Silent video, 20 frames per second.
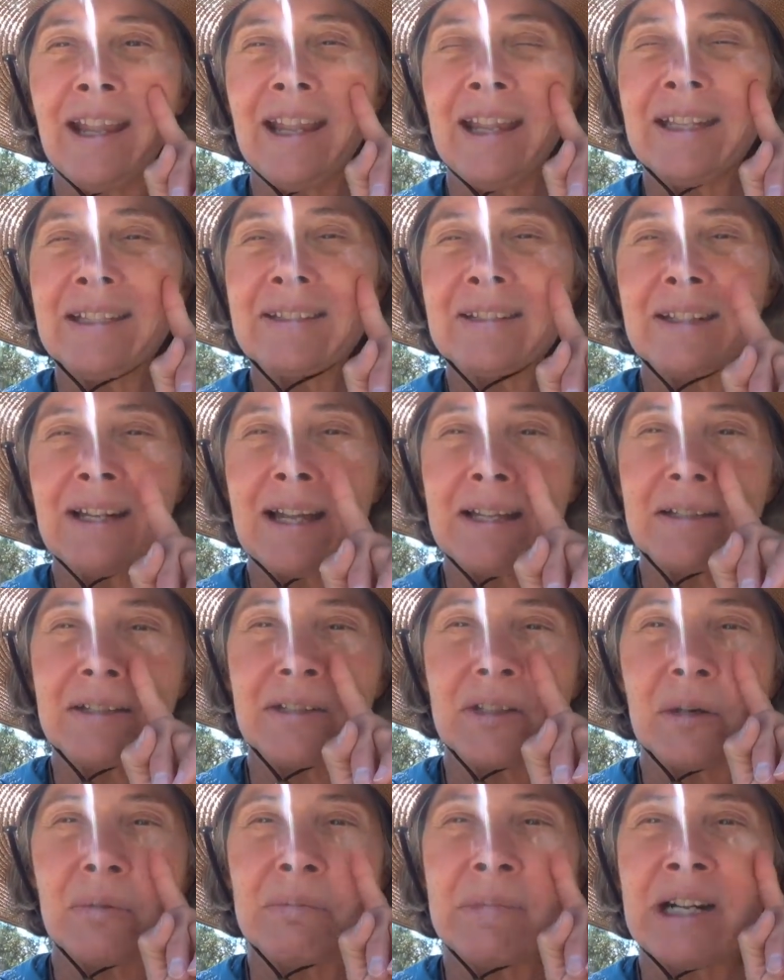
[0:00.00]
it's not
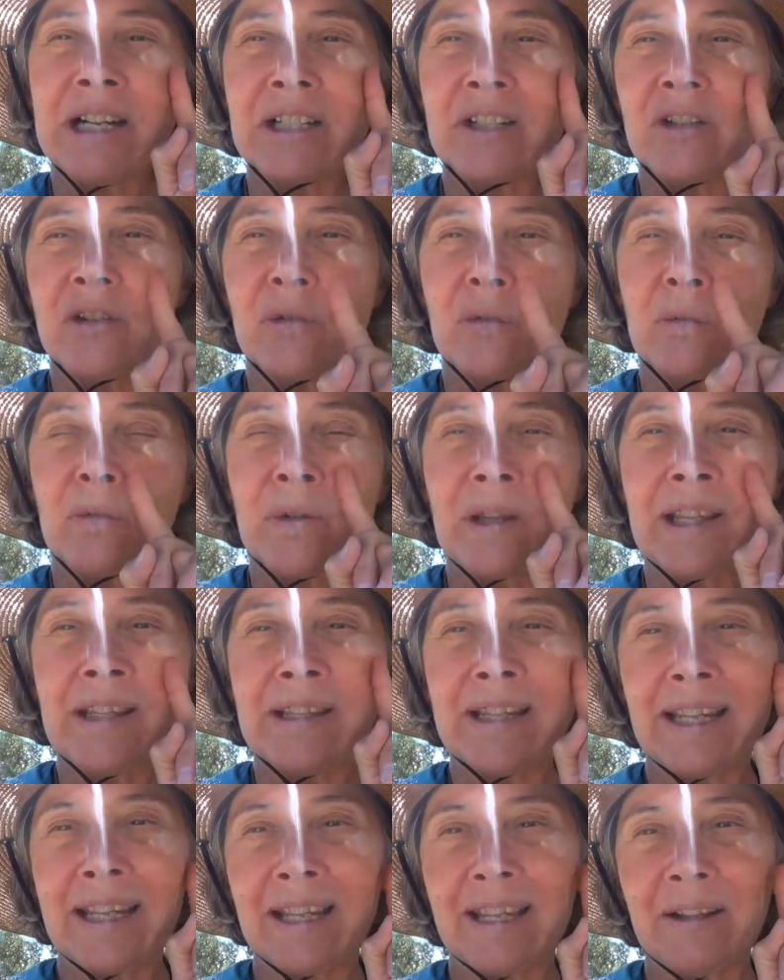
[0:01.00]
so much
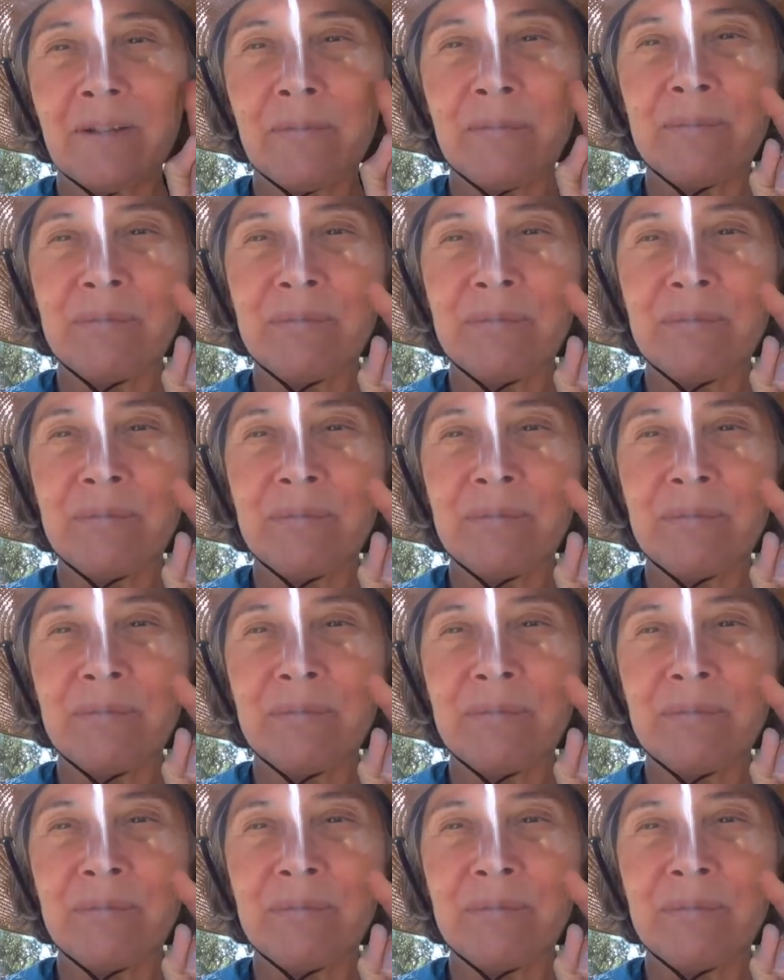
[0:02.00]
really